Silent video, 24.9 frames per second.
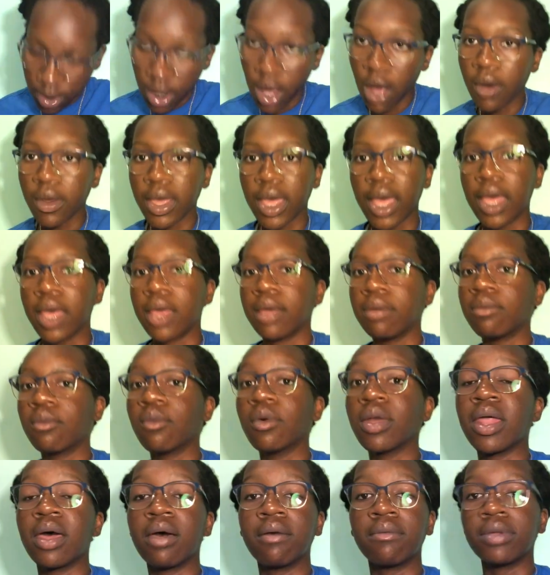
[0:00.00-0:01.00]
Okay,
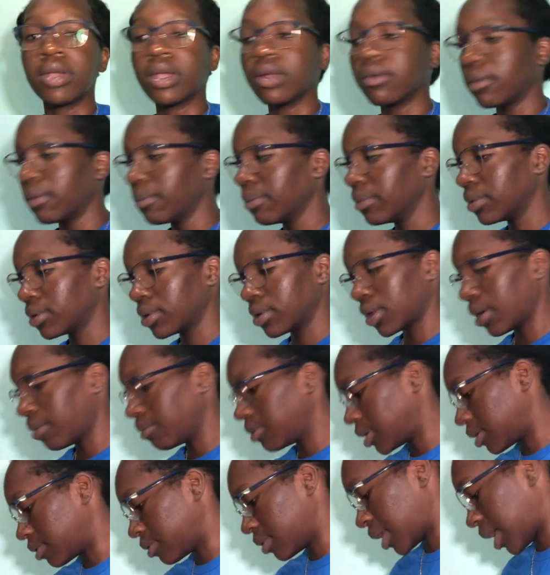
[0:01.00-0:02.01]
whatever, I'm
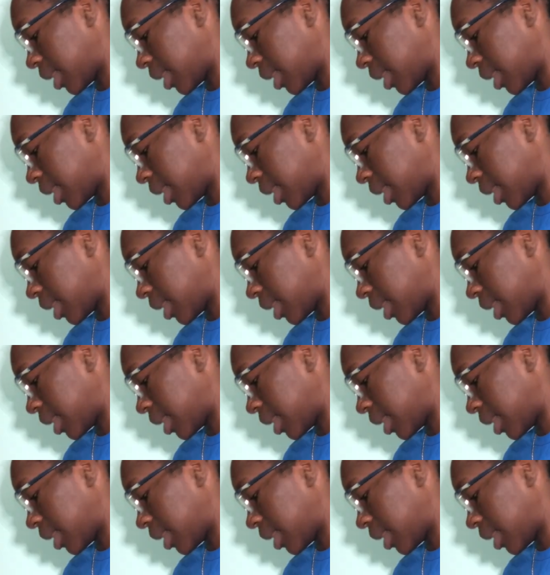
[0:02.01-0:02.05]
gonna deal with